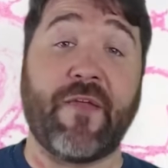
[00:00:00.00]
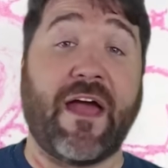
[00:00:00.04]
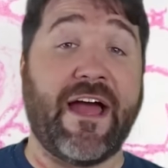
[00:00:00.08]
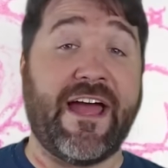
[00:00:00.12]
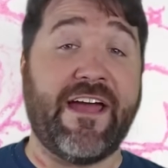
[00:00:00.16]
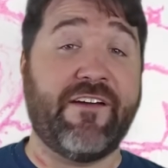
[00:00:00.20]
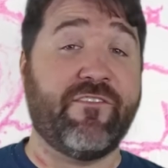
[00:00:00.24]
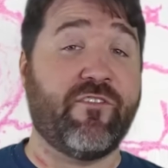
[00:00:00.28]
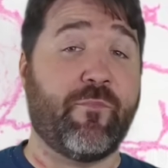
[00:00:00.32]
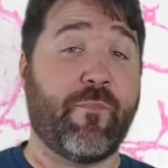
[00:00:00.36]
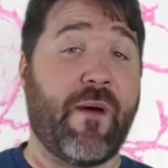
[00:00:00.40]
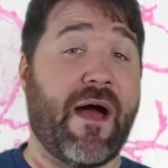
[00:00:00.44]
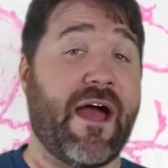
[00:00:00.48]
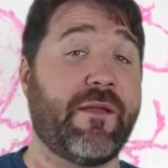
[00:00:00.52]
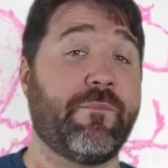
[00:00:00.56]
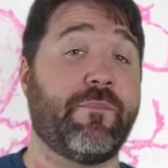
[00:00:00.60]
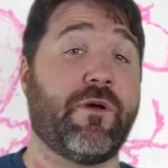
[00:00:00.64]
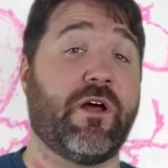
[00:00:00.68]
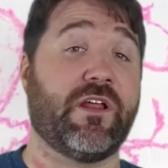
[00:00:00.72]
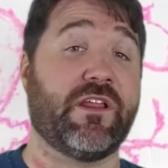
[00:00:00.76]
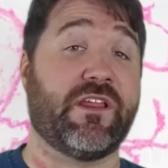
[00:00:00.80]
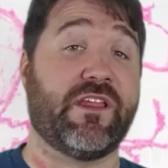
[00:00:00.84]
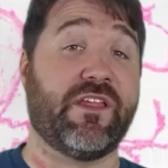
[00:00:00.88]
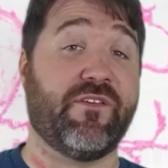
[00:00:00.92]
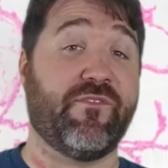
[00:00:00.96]
I have a mind
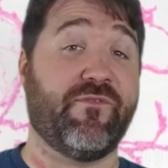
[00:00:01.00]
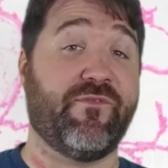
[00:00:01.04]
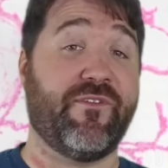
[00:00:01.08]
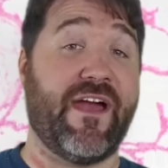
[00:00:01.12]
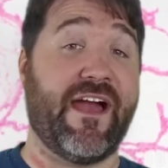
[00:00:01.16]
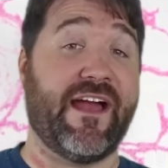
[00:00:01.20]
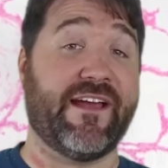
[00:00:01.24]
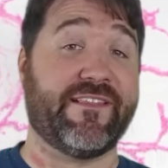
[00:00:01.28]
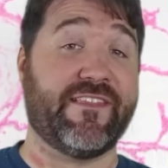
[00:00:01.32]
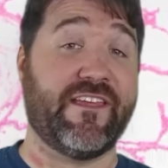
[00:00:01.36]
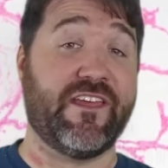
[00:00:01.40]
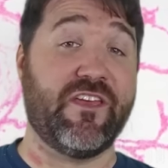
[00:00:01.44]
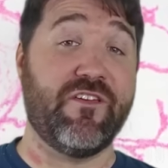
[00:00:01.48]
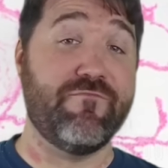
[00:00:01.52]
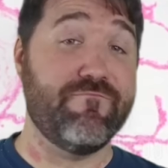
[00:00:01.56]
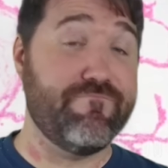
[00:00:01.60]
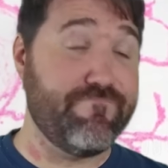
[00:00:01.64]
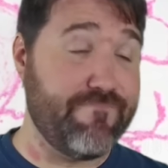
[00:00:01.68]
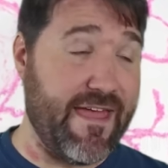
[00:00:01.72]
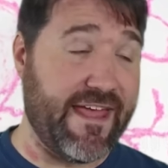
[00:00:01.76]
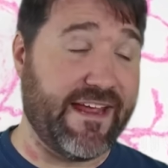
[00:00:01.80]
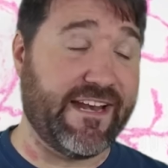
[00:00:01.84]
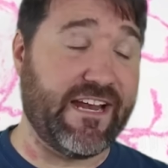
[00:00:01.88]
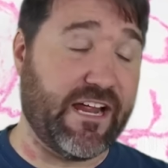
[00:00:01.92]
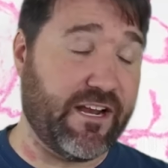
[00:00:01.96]
boggling fact that you
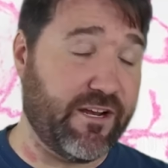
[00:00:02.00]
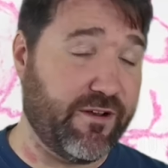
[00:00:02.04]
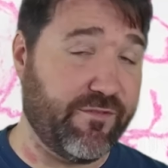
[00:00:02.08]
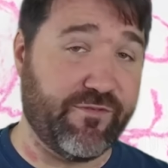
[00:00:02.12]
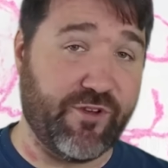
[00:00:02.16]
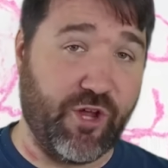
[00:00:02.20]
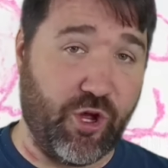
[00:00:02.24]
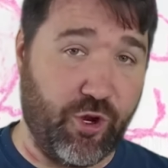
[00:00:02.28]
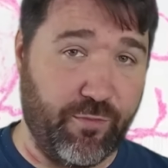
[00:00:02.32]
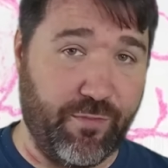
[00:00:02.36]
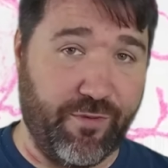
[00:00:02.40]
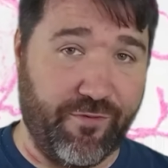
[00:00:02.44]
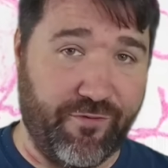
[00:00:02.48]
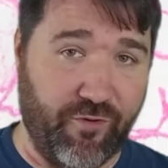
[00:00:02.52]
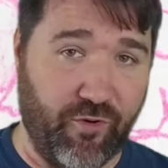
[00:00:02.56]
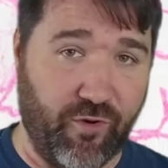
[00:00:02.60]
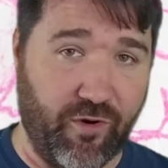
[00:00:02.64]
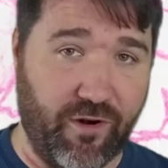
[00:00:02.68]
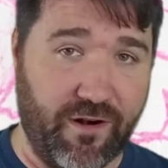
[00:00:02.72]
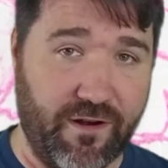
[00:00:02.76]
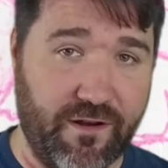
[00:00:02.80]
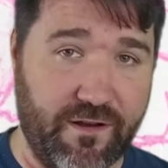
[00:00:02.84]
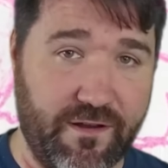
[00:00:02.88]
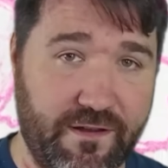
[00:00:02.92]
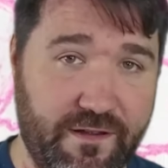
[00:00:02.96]
may not have known
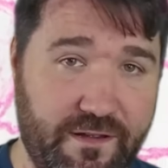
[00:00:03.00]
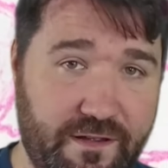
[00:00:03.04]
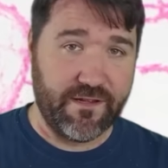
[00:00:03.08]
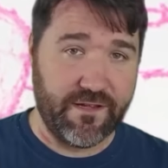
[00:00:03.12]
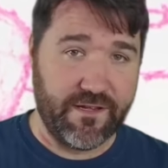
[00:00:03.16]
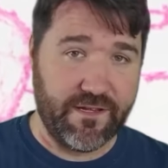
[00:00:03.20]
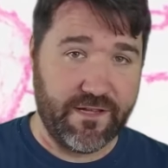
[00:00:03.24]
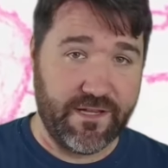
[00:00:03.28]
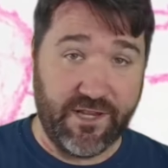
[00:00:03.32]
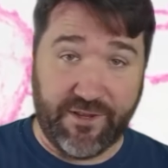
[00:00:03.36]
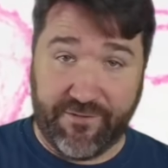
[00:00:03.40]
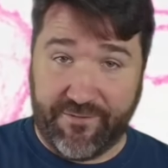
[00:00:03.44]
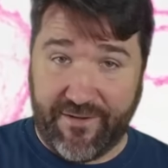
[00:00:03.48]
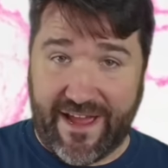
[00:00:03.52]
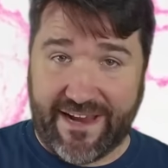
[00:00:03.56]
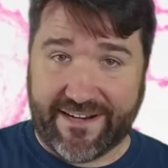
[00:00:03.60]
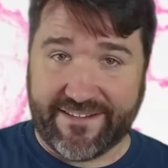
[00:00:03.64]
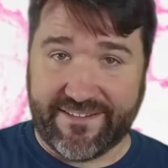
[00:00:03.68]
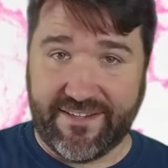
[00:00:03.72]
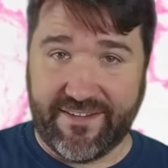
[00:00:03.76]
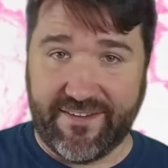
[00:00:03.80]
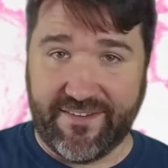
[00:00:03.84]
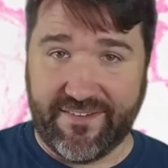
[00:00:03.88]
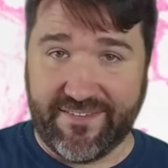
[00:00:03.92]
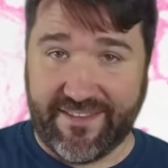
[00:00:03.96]
before. The
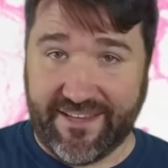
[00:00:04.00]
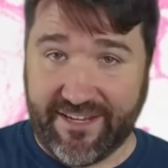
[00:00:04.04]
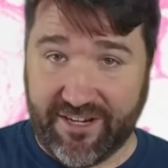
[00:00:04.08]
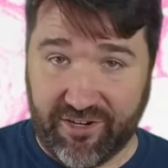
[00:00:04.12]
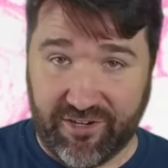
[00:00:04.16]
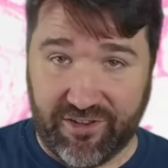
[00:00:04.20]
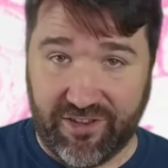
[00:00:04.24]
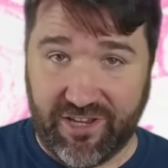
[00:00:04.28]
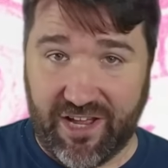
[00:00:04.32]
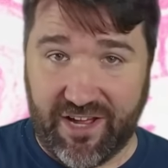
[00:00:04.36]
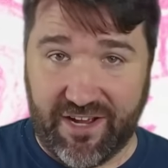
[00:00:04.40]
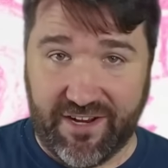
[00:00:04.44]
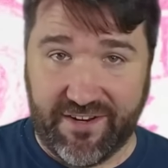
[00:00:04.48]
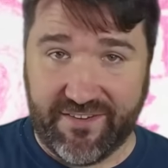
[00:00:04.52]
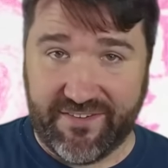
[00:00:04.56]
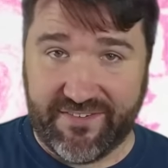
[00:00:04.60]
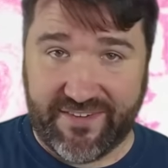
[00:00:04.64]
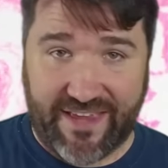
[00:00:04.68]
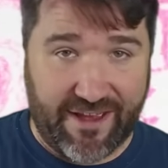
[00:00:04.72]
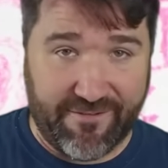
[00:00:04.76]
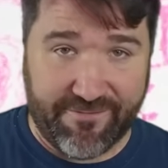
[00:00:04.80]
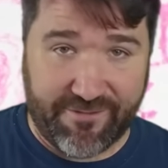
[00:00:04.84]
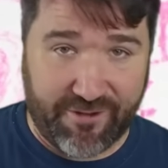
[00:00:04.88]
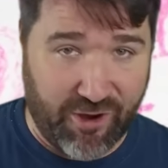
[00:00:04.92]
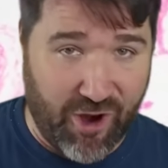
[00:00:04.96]
fact is that your lungs
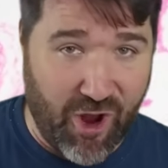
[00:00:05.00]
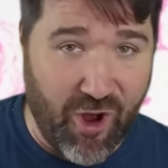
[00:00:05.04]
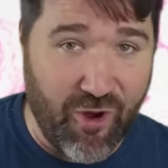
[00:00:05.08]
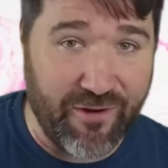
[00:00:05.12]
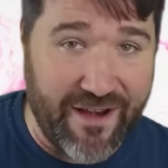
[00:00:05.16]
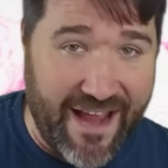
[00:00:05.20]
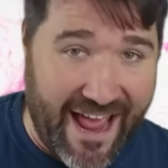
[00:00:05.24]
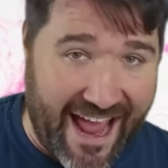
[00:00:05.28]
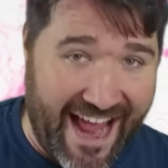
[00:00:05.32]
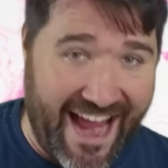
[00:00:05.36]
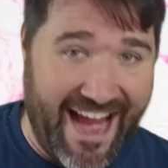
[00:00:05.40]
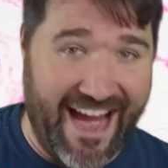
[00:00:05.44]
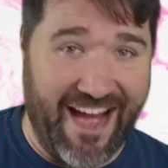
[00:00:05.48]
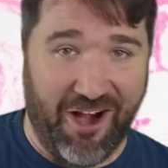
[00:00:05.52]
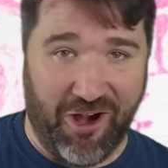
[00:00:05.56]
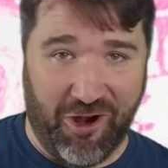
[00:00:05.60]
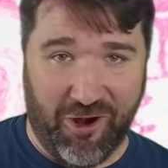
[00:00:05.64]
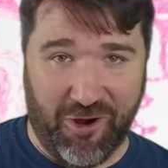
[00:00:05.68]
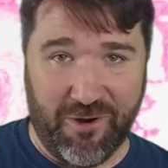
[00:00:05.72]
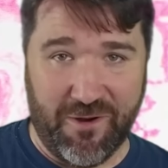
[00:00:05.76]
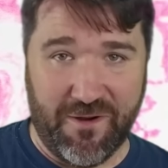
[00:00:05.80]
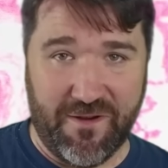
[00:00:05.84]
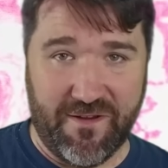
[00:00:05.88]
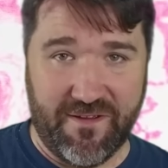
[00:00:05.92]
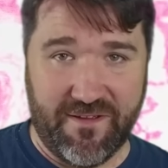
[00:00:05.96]
have their own hair.